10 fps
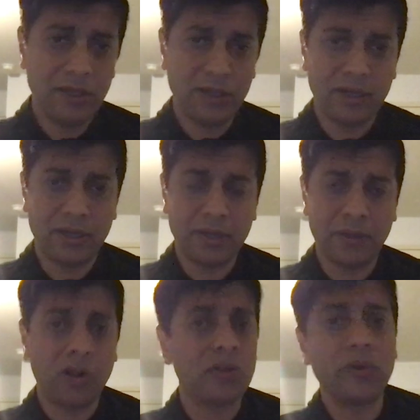
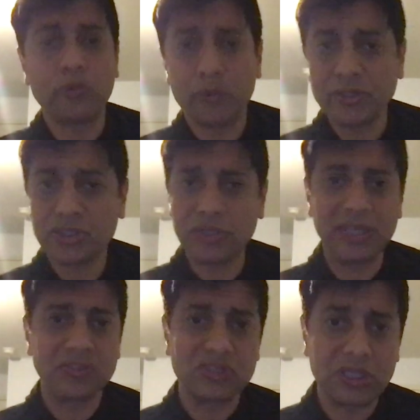Although in ruins, you
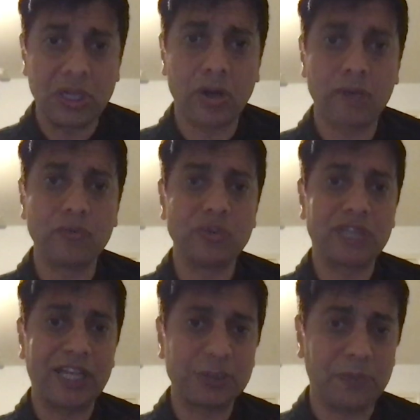can see a lot of those
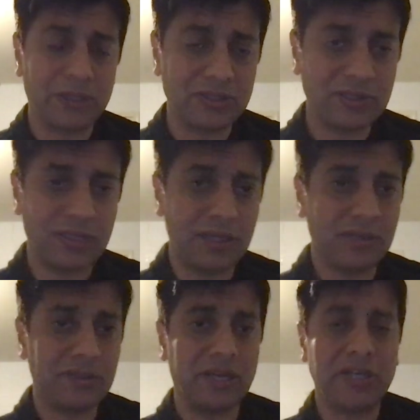aspects
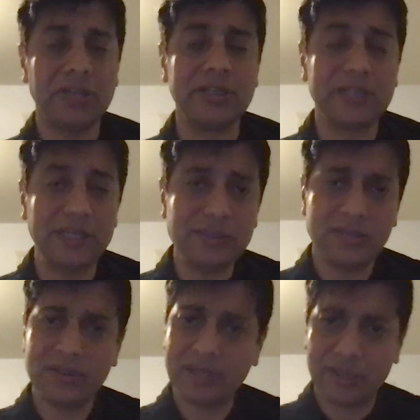in greater details,
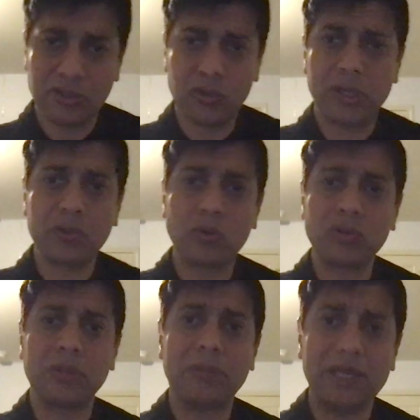and then you can go to
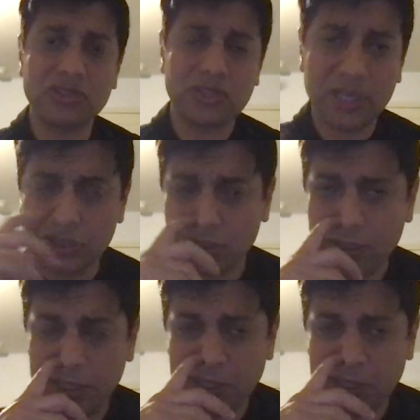the main stage,